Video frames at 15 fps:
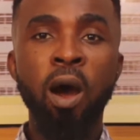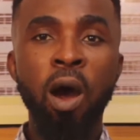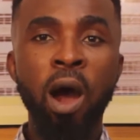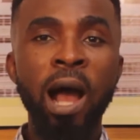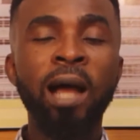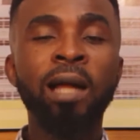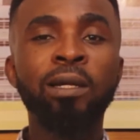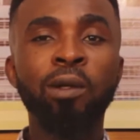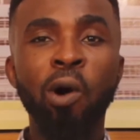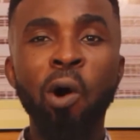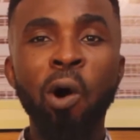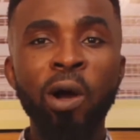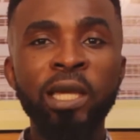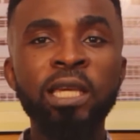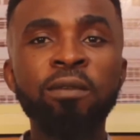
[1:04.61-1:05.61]
and
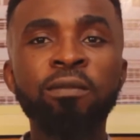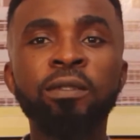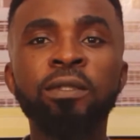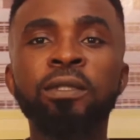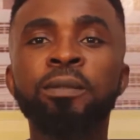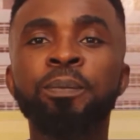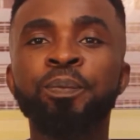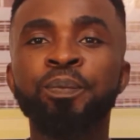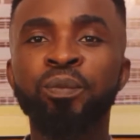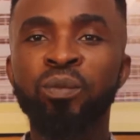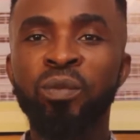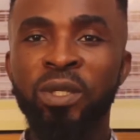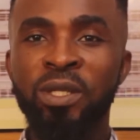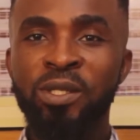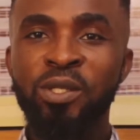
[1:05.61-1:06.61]
or even
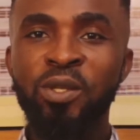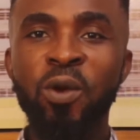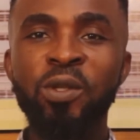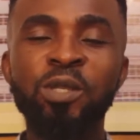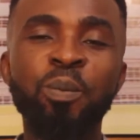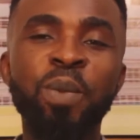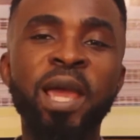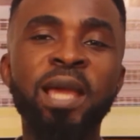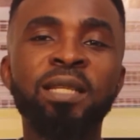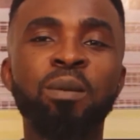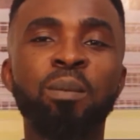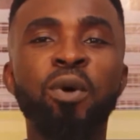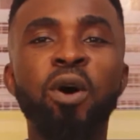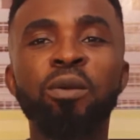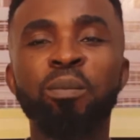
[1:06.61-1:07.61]

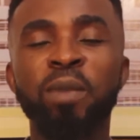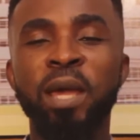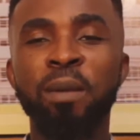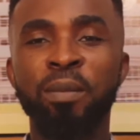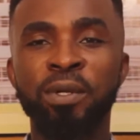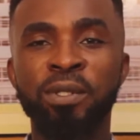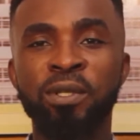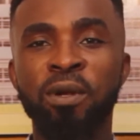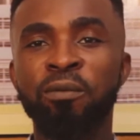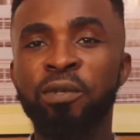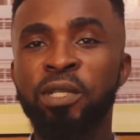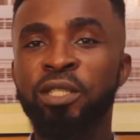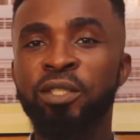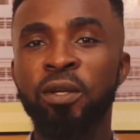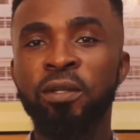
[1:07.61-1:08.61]
suspend board members of
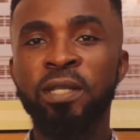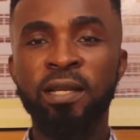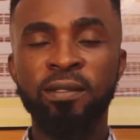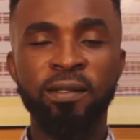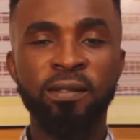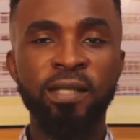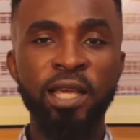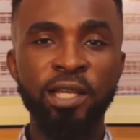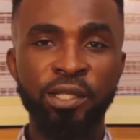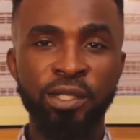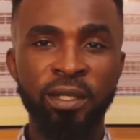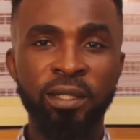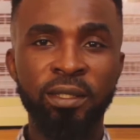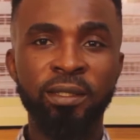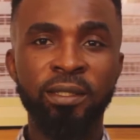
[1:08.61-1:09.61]
religious
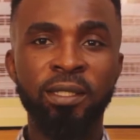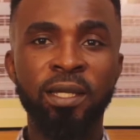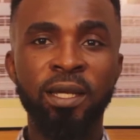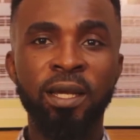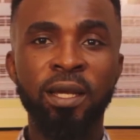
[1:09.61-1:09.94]
associations